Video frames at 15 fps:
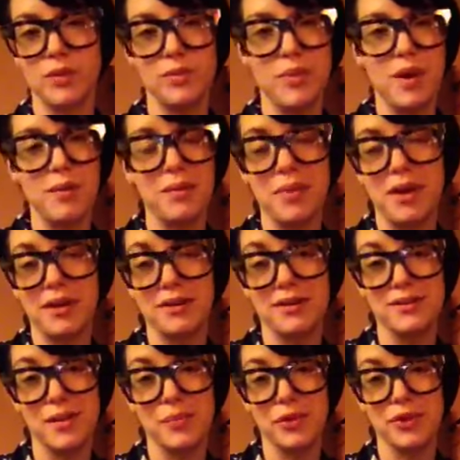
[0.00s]
probably back in
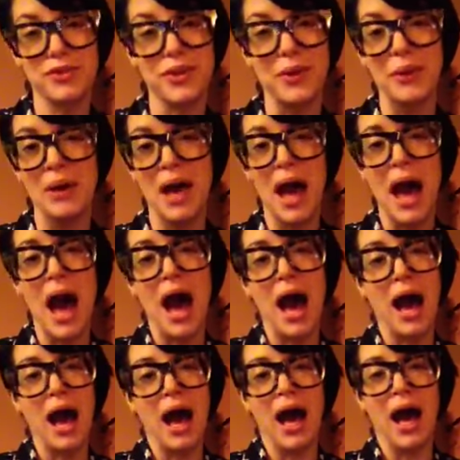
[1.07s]
December, so
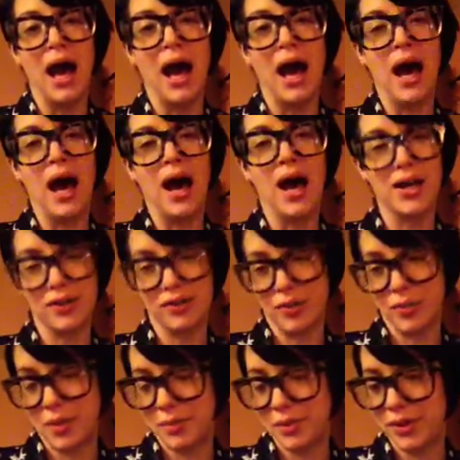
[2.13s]
I don't
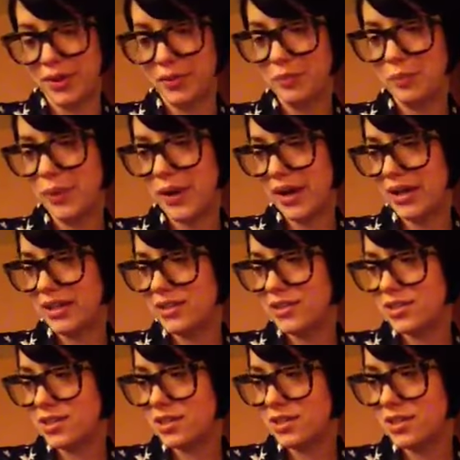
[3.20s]
remember.
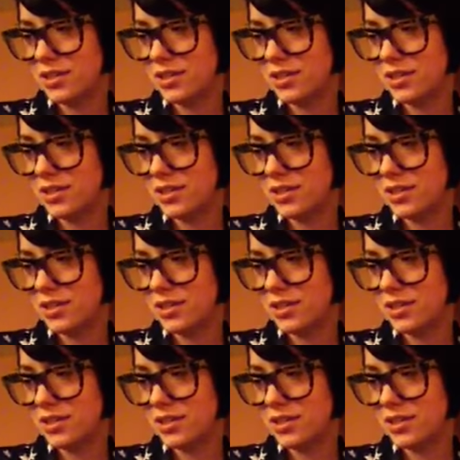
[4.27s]
But